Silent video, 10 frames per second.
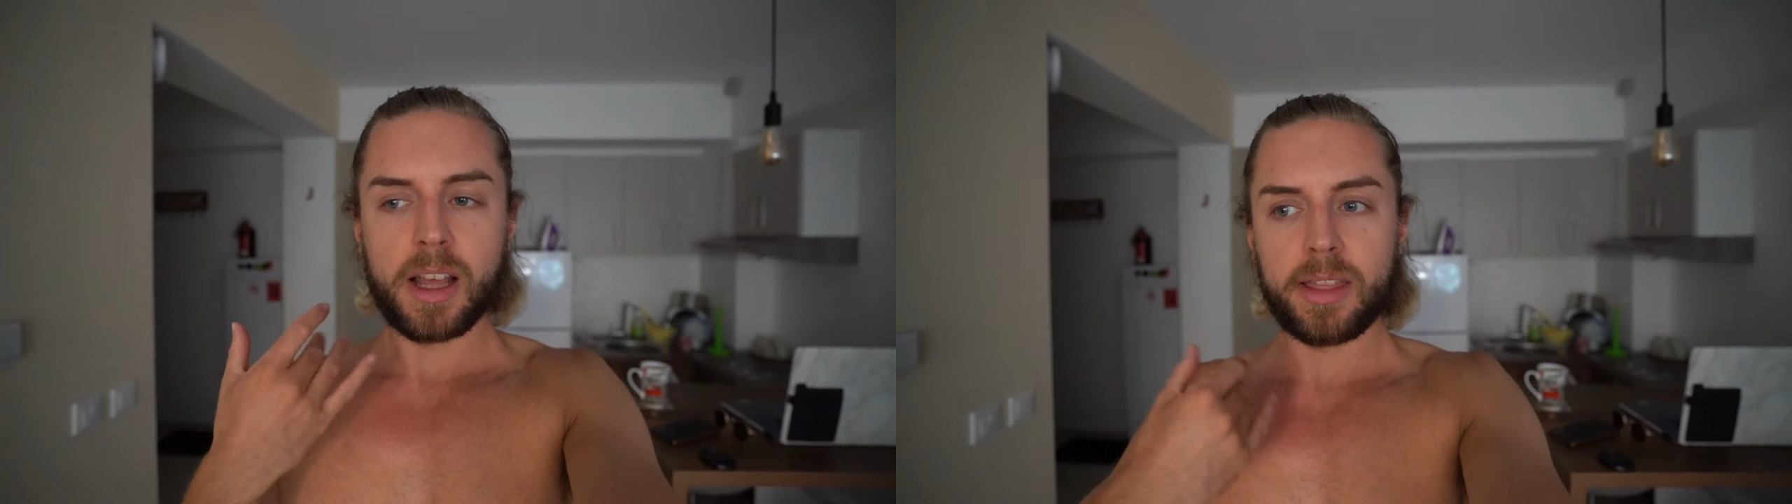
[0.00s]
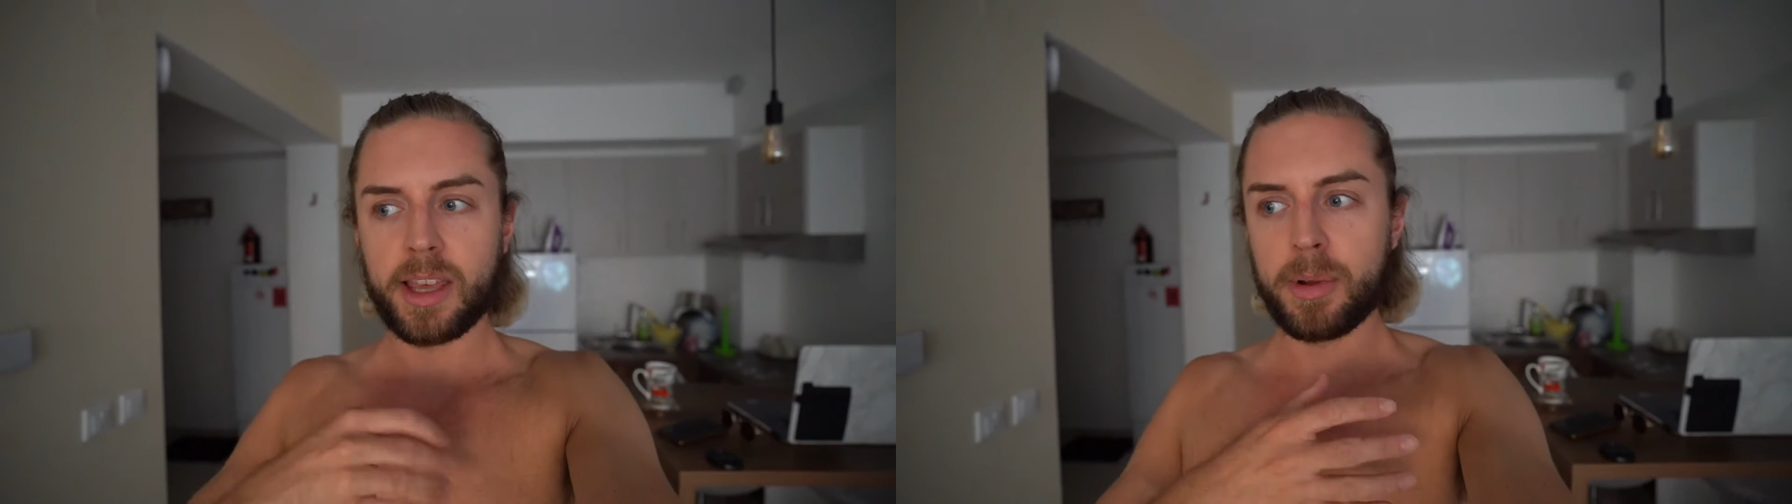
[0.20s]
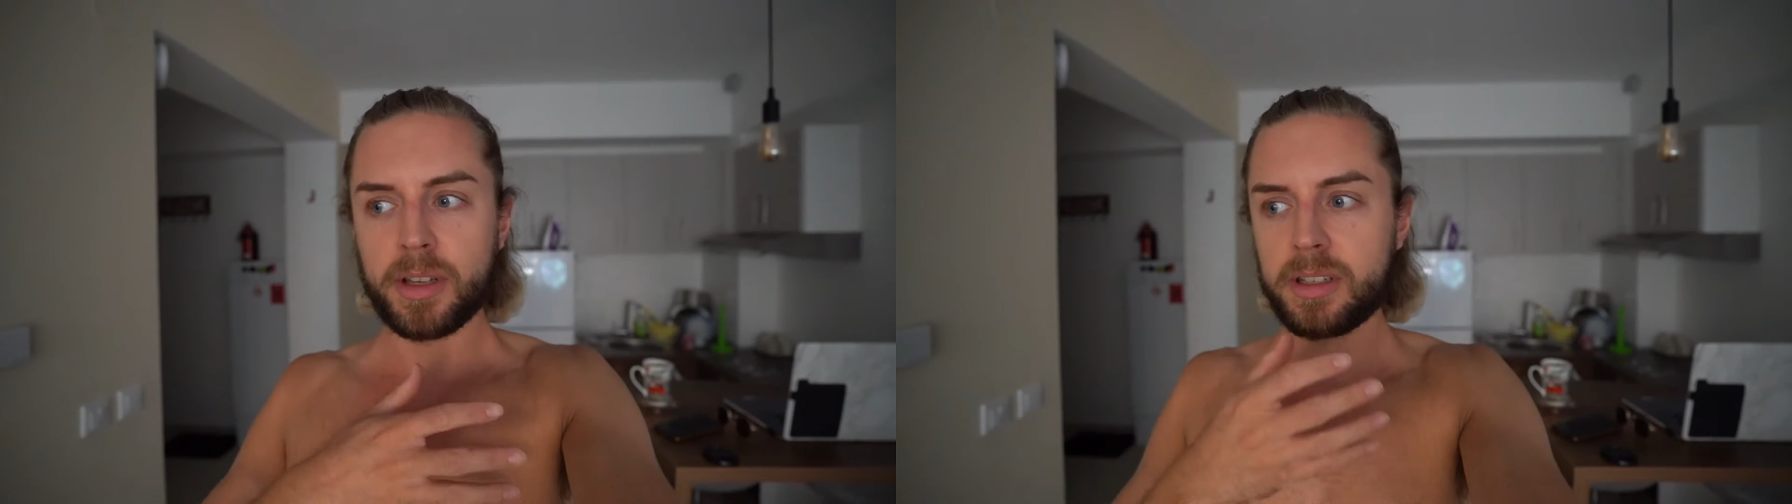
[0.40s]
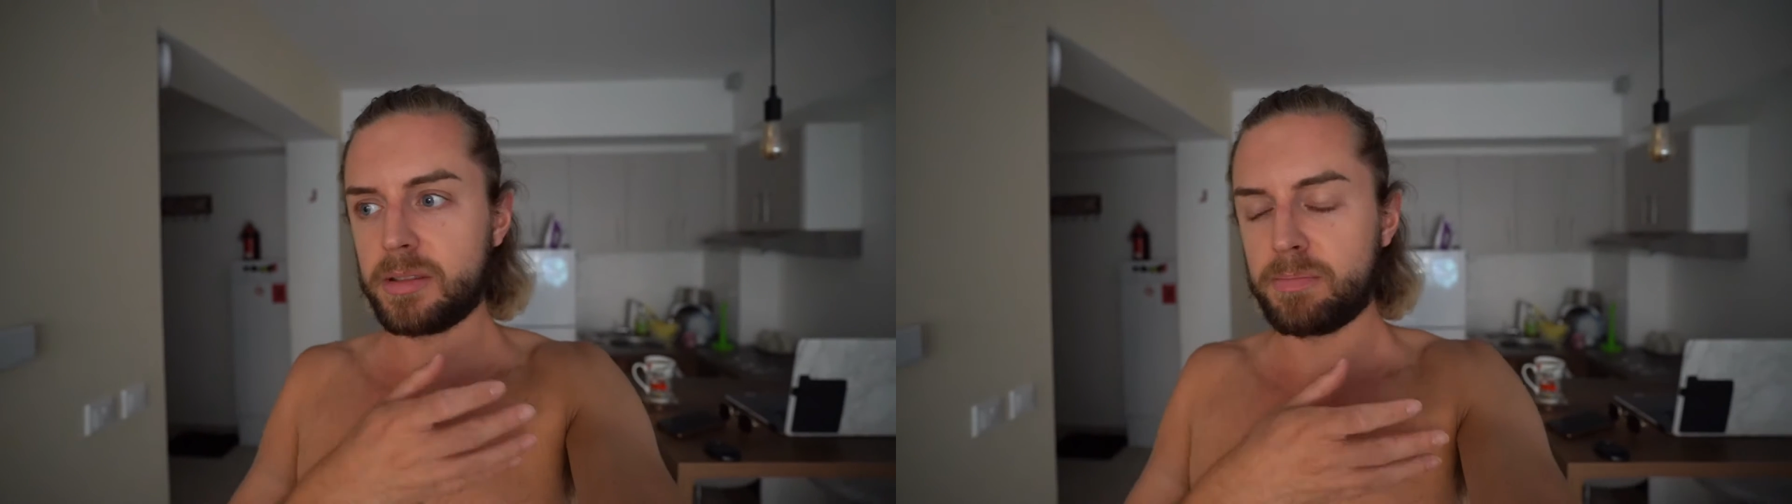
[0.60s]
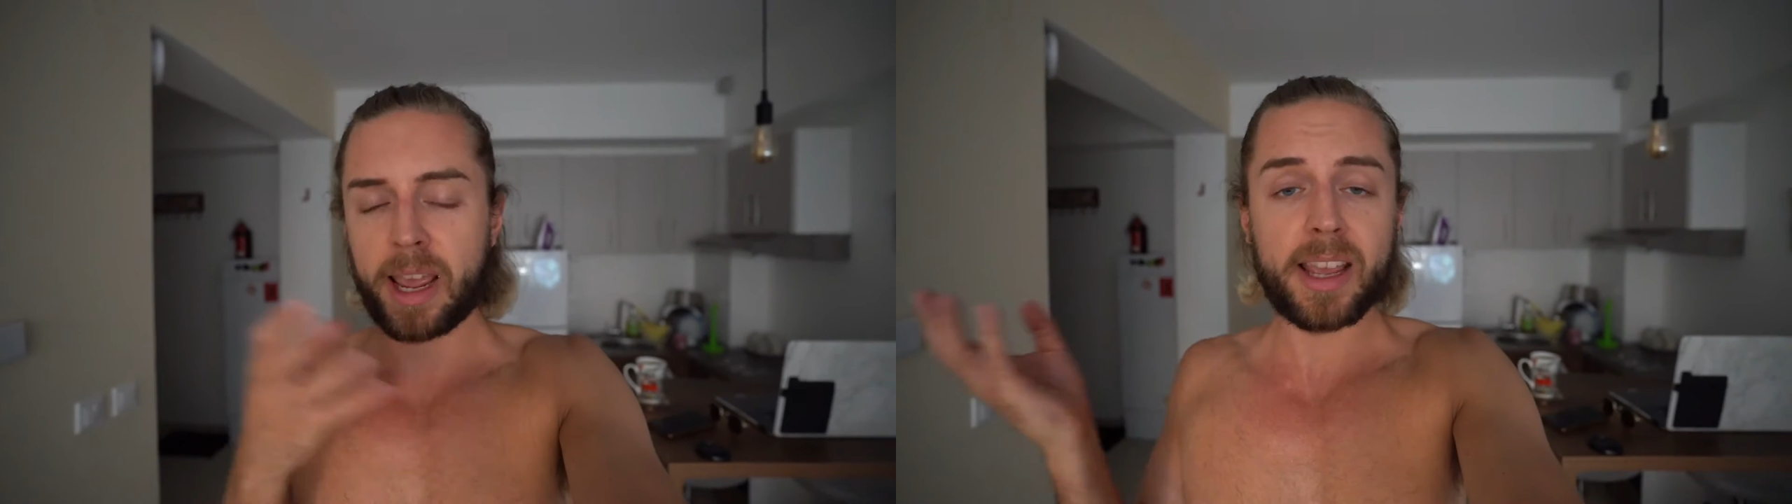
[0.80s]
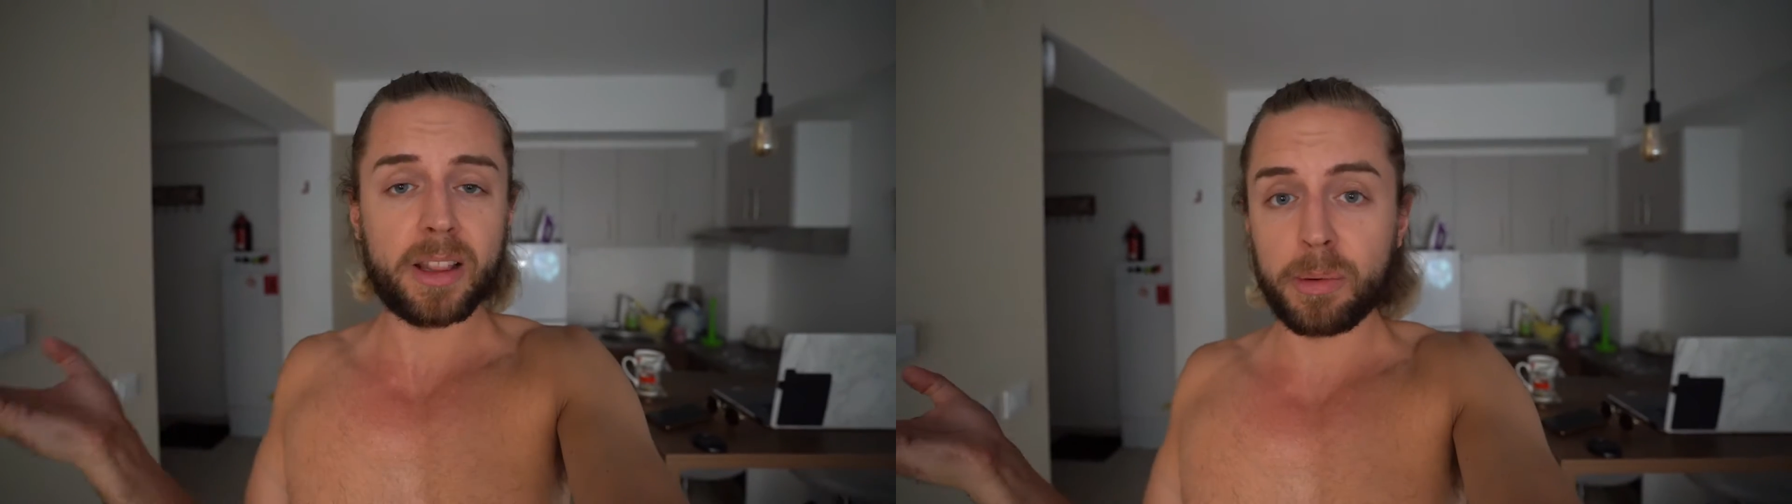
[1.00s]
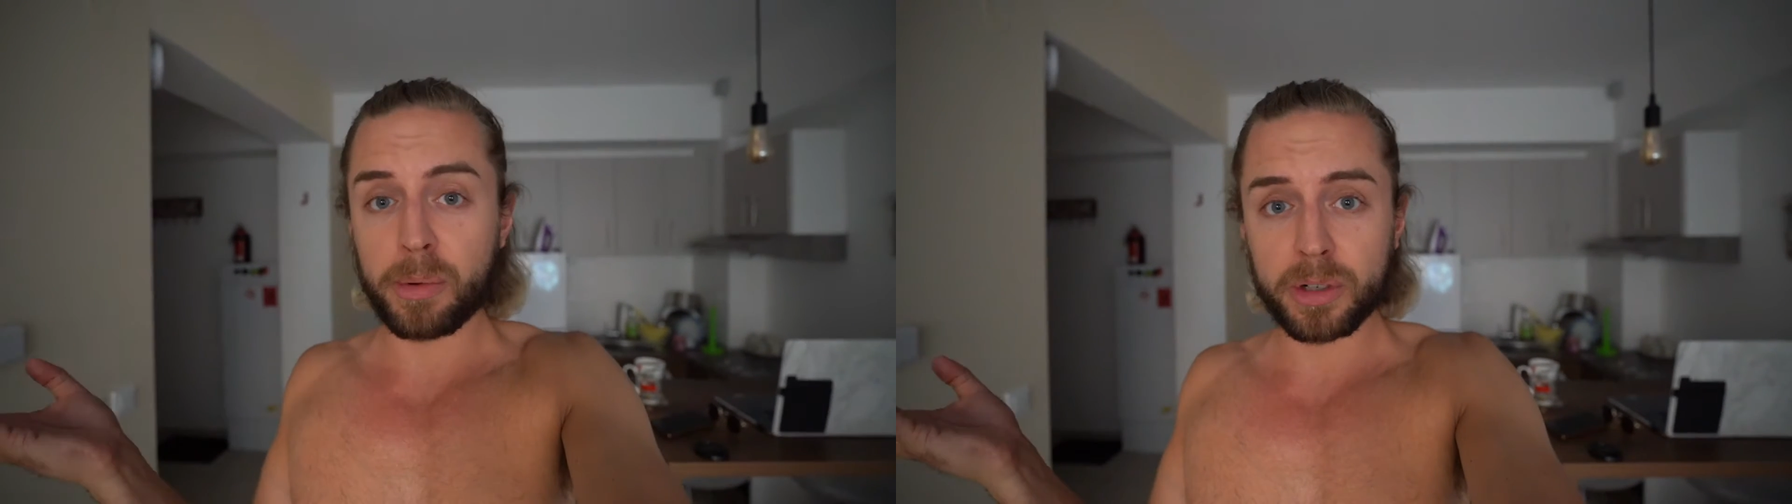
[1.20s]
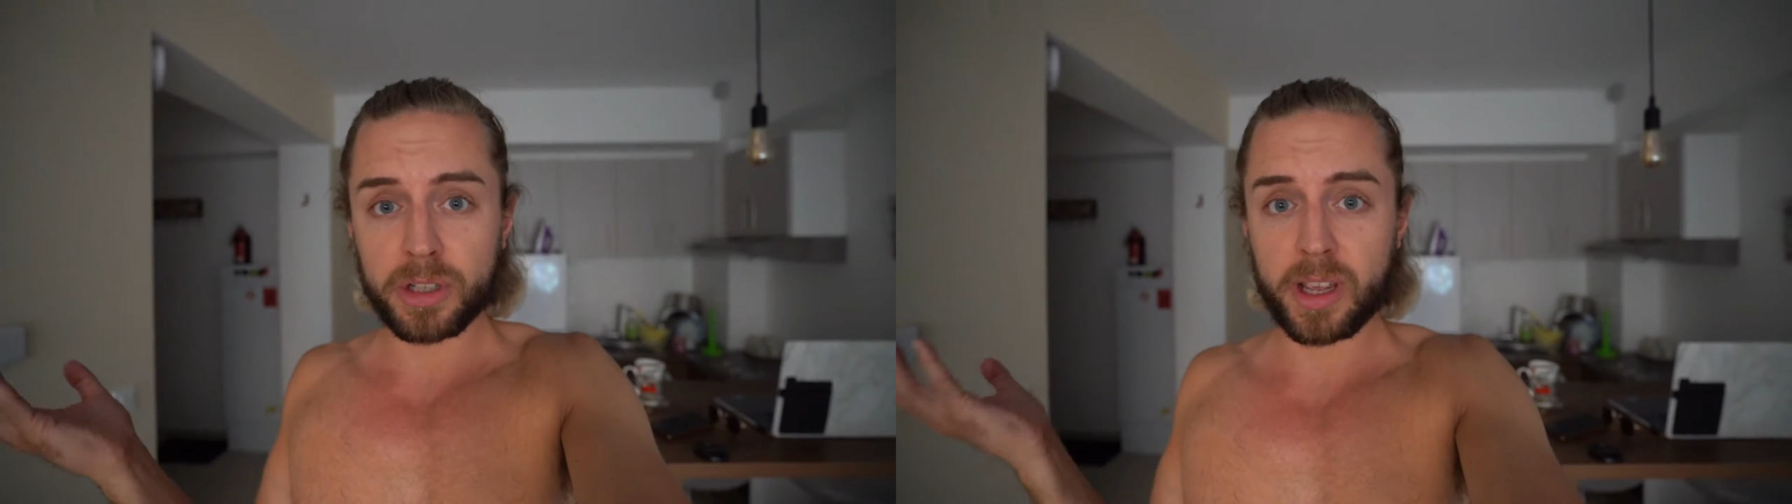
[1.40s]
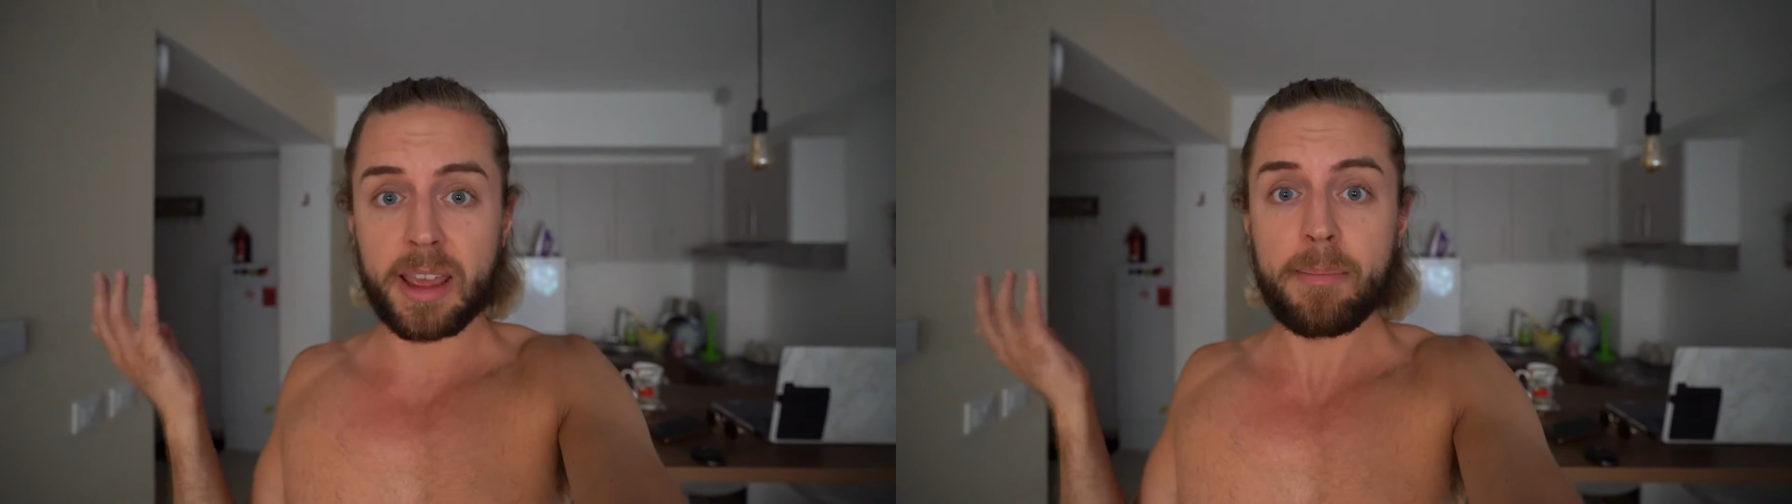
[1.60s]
they must pay a lot more to